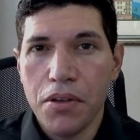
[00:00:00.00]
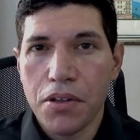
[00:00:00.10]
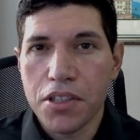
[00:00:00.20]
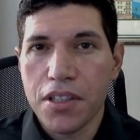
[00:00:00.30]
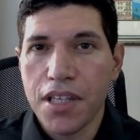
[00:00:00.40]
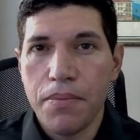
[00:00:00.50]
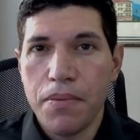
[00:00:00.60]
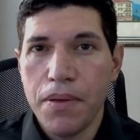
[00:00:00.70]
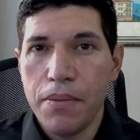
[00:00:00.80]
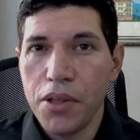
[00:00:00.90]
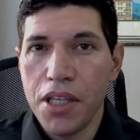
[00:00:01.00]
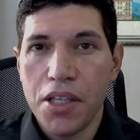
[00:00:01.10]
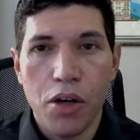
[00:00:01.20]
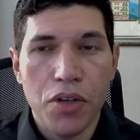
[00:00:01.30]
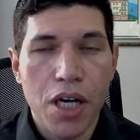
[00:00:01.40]
There's the type of people that
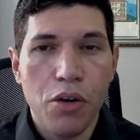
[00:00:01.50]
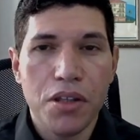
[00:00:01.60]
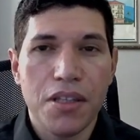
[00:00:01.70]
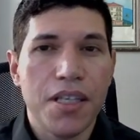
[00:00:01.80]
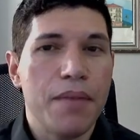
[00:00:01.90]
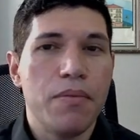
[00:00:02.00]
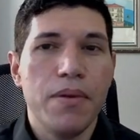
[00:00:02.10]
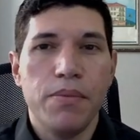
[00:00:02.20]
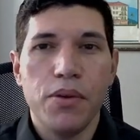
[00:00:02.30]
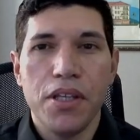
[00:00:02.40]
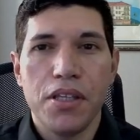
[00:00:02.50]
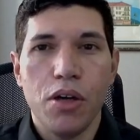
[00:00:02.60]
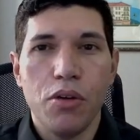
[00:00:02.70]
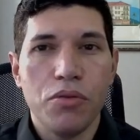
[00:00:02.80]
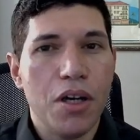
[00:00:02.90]
don't know and the type of people that
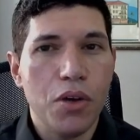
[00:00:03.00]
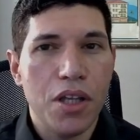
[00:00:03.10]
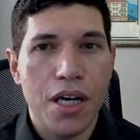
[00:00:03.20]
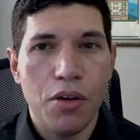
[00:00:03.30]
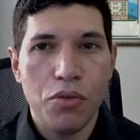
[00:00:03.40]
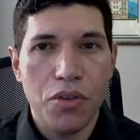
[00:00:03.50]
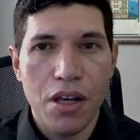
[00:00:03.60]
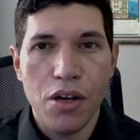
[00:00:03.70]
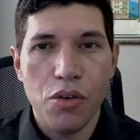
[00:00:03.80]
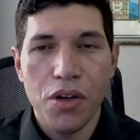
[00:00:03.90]
don't know they don't know.